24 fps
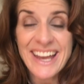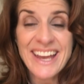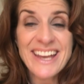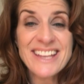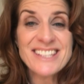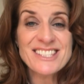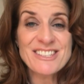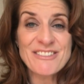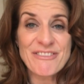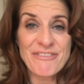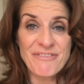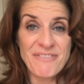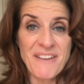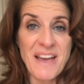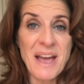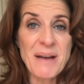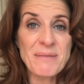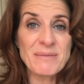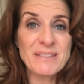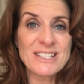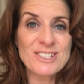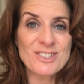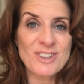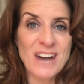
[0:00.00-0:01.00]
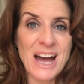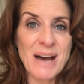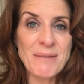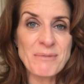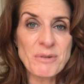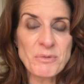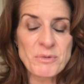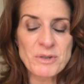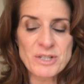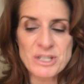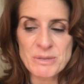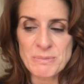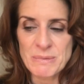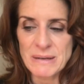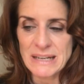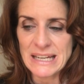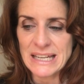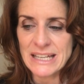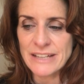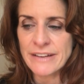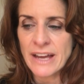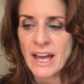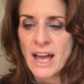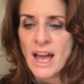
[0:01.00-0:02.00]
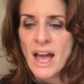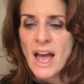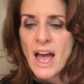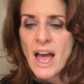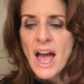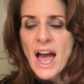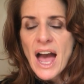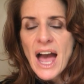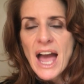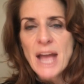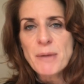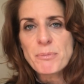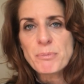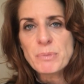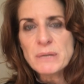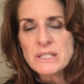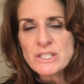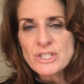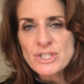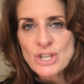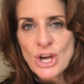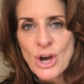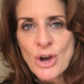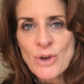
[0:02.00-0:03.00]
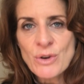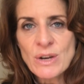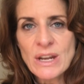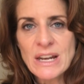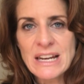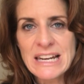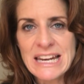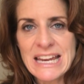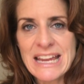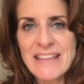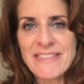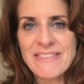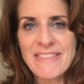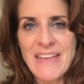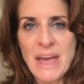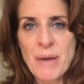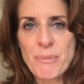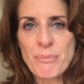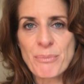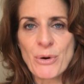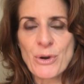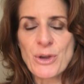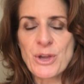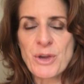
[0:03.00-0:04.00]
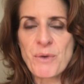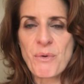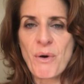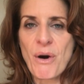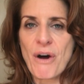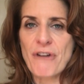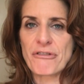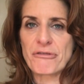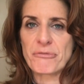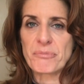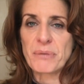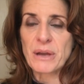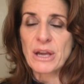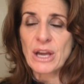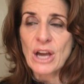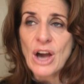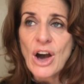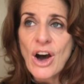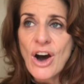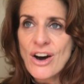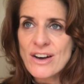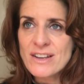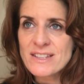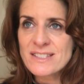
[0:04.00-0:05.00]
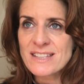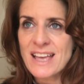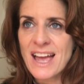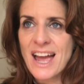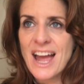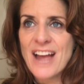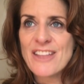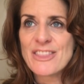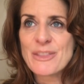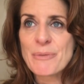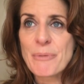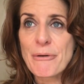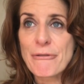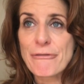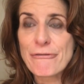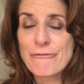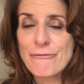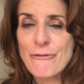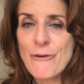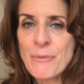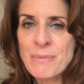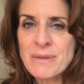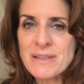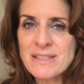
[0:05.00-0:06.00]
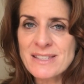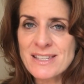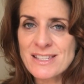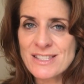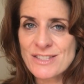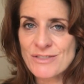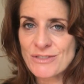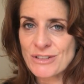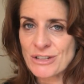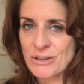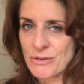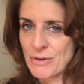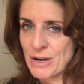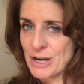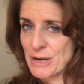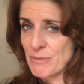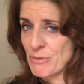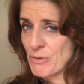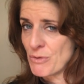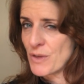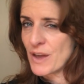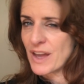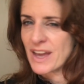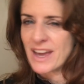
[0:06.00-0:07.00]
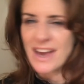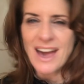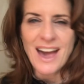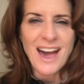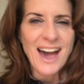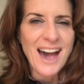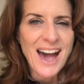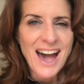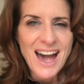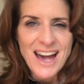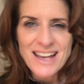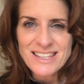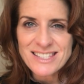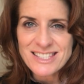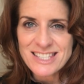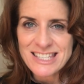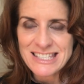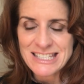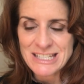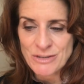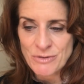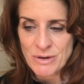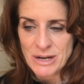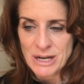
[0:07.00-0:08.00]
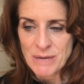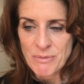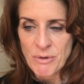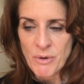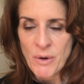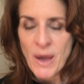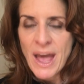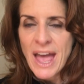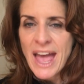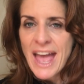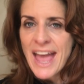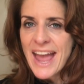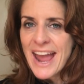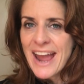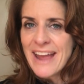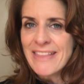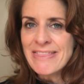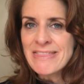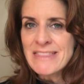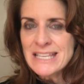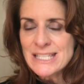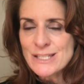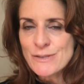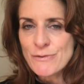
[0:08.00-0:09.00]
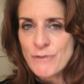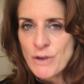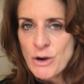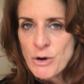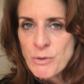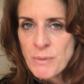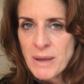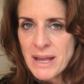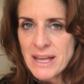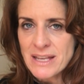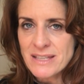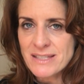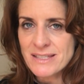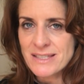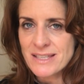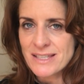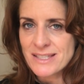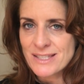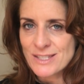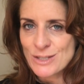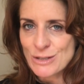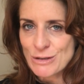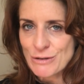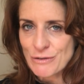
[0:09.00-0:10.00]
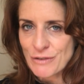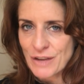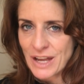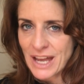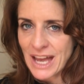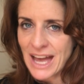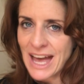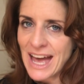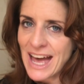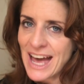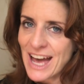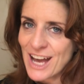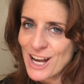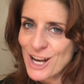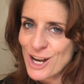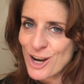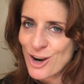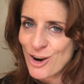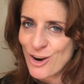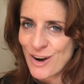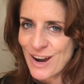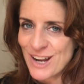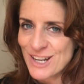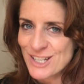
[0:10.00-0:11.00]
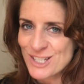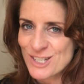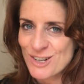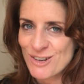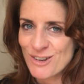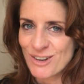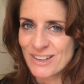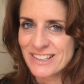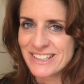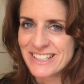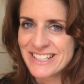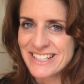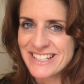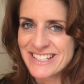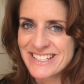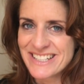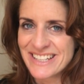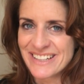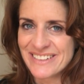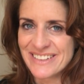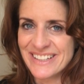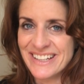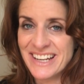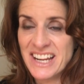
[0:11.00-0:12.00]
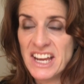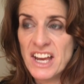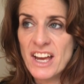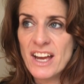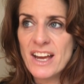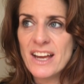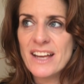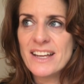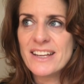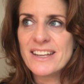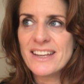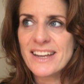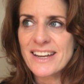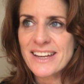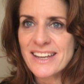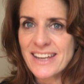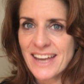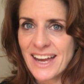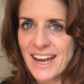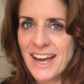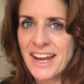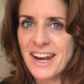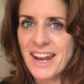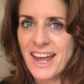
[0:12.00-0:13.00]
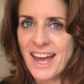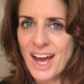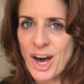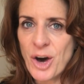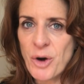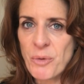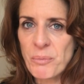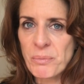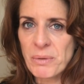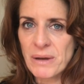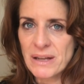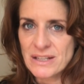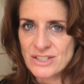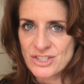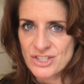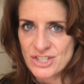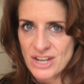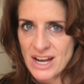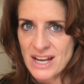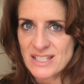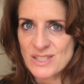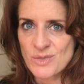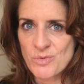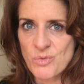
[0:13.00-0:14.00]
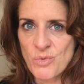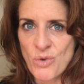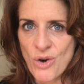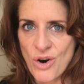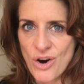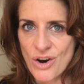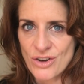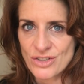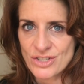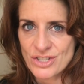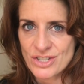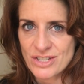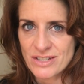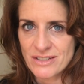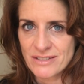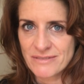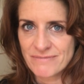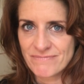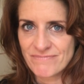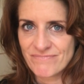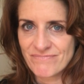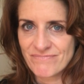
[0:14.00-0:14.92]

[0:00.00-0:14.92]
It's a family drama, would you believe? Hey, but don't let that put you off, because the performances are incredible, the cast is incredible, and this film has this sort of car crash quality to it. You can't help but just watch.